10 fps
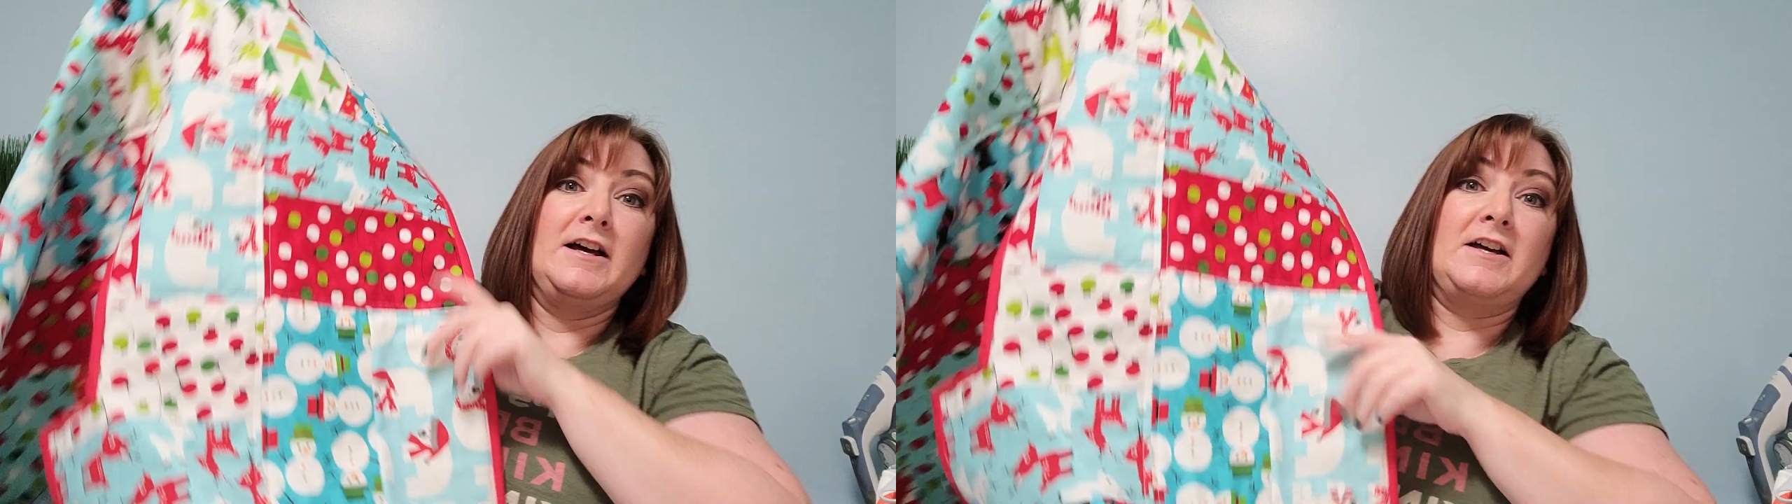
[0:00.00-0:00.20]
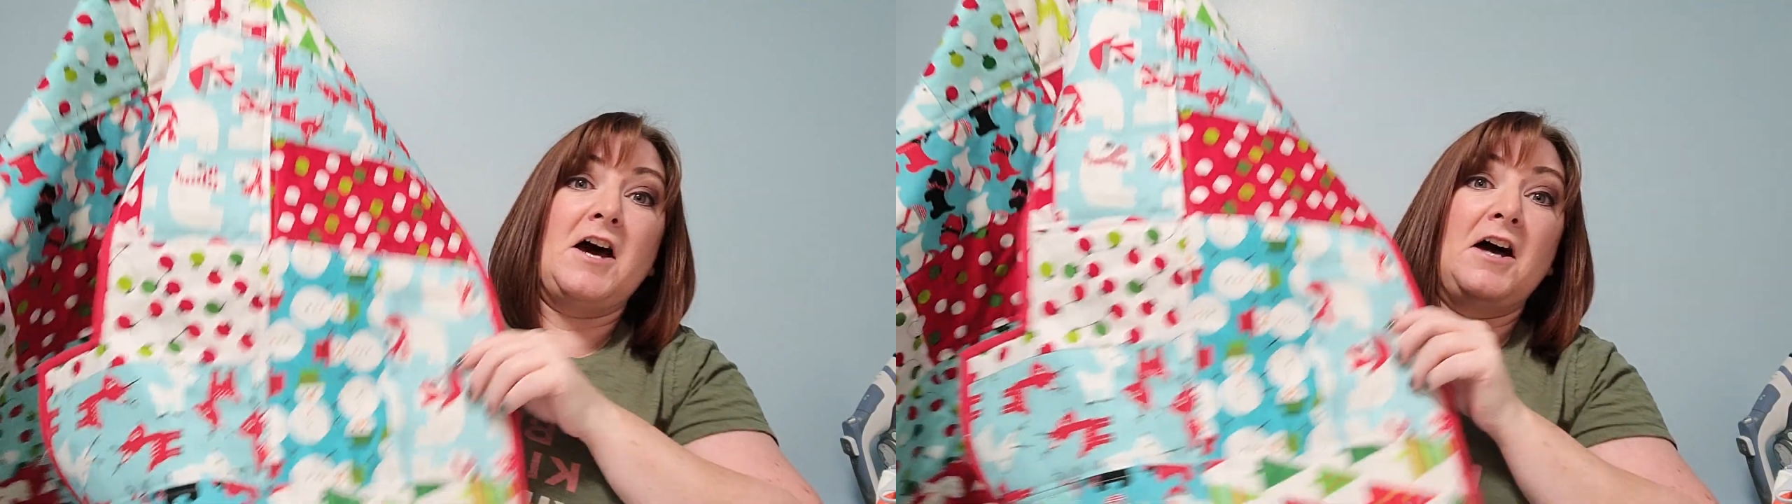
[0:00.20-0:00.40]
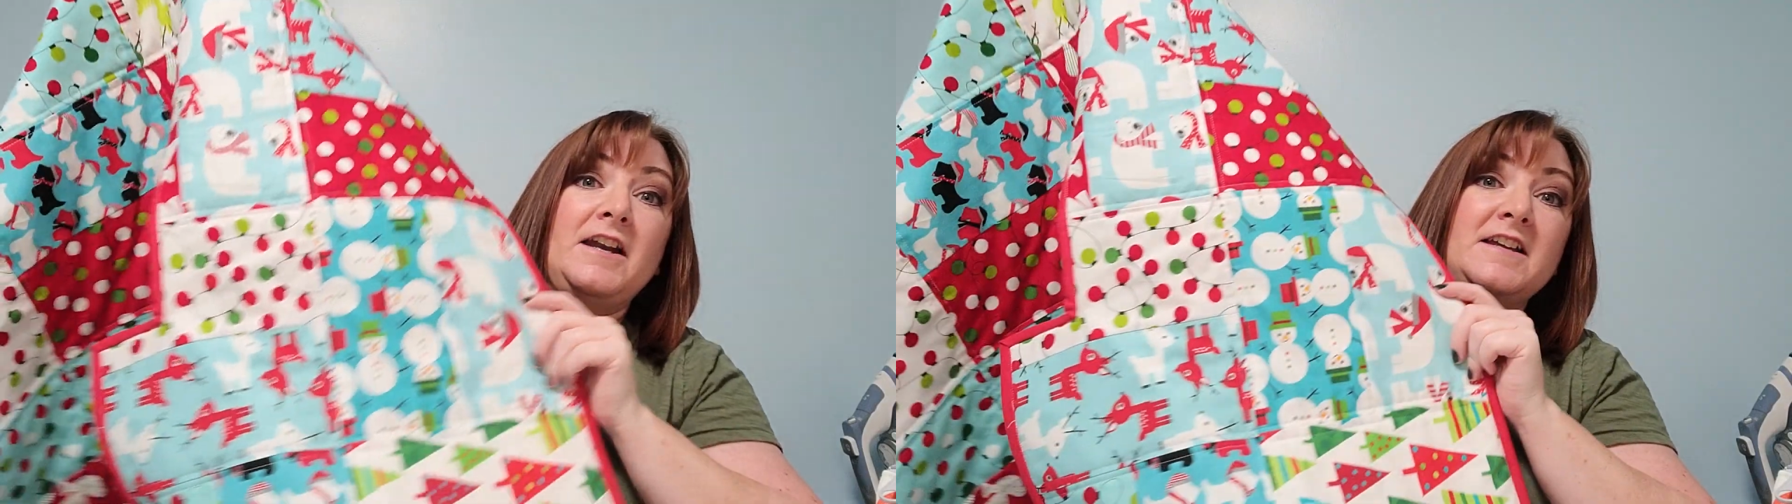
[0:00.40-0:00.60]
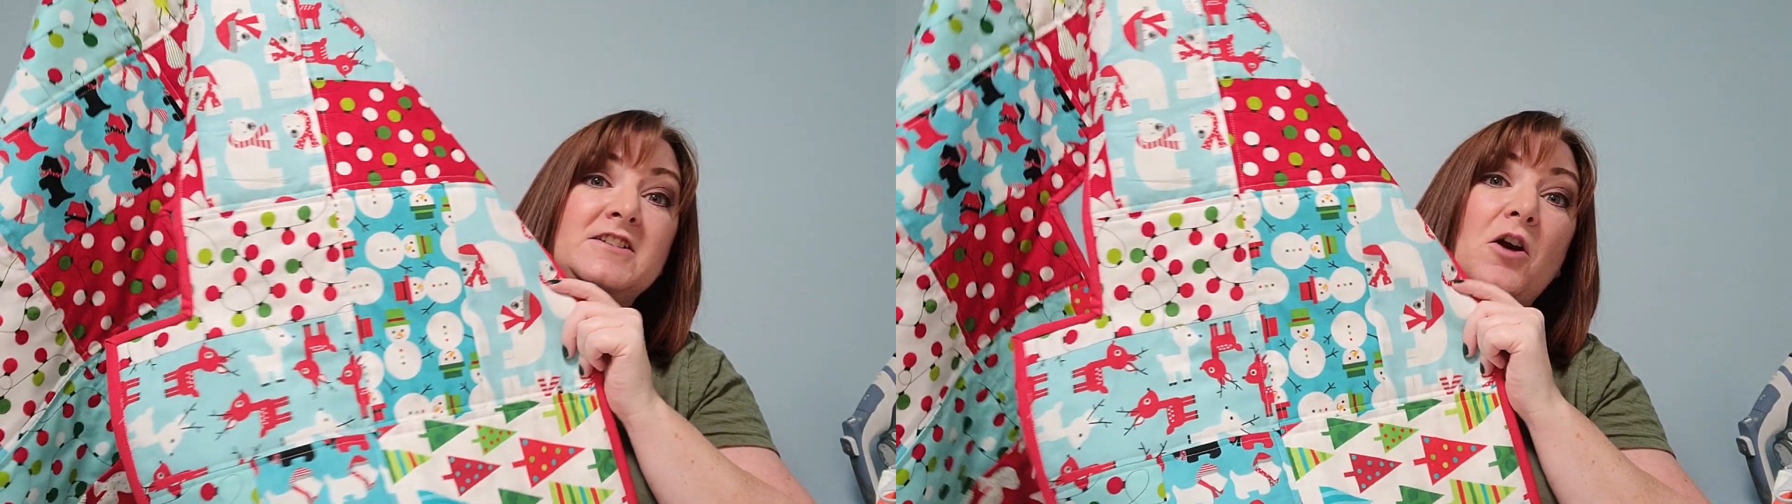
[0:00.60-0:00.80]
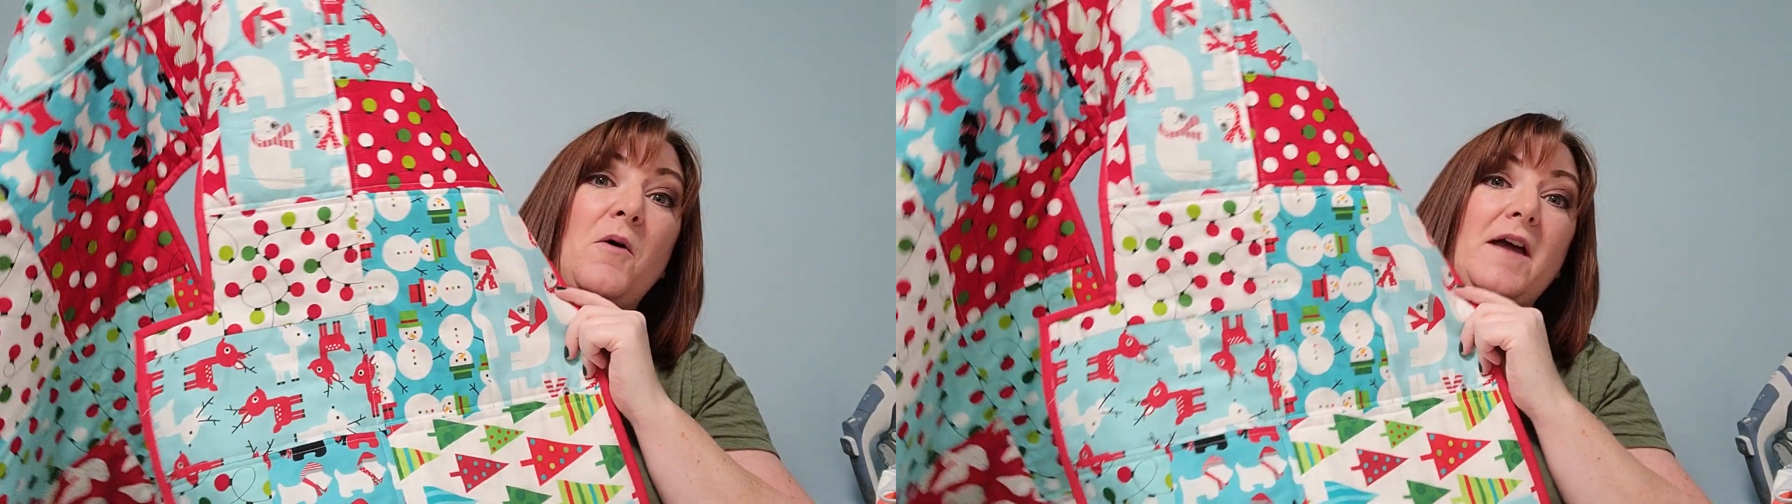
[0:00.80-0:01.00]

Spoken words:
cut into